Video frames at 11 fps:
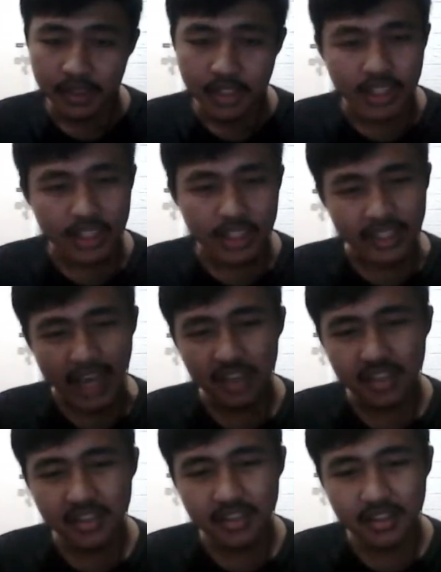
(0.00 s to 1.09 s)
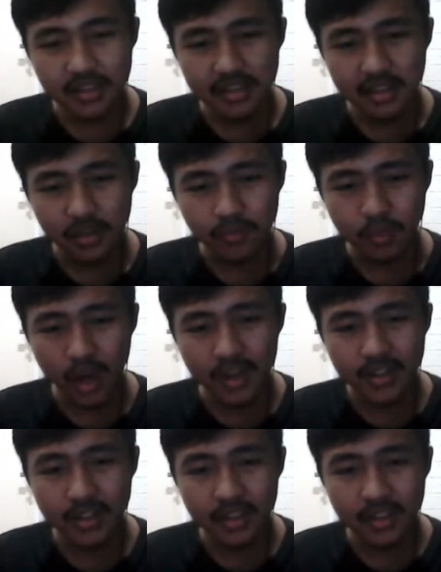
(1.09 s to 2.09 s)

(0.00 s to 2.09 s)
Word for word: Is that gallons of water?